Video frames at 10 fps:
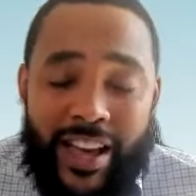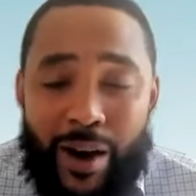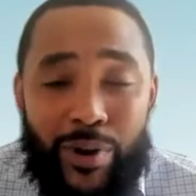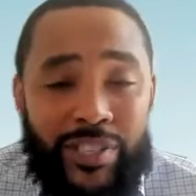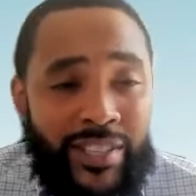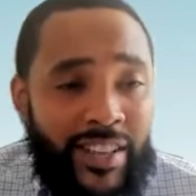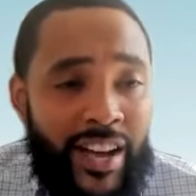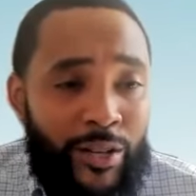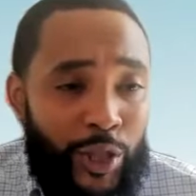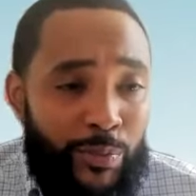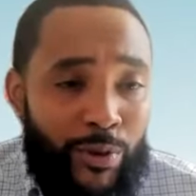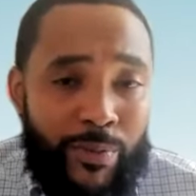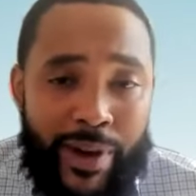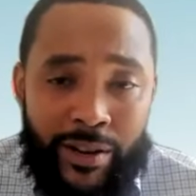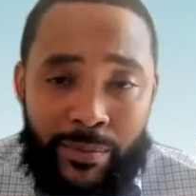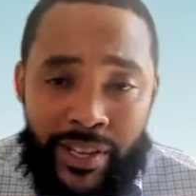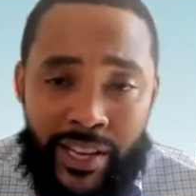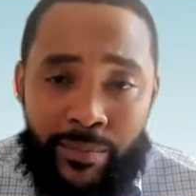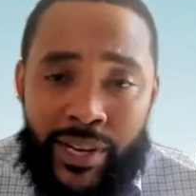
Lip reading: I wasn't as knowledgeable about them then,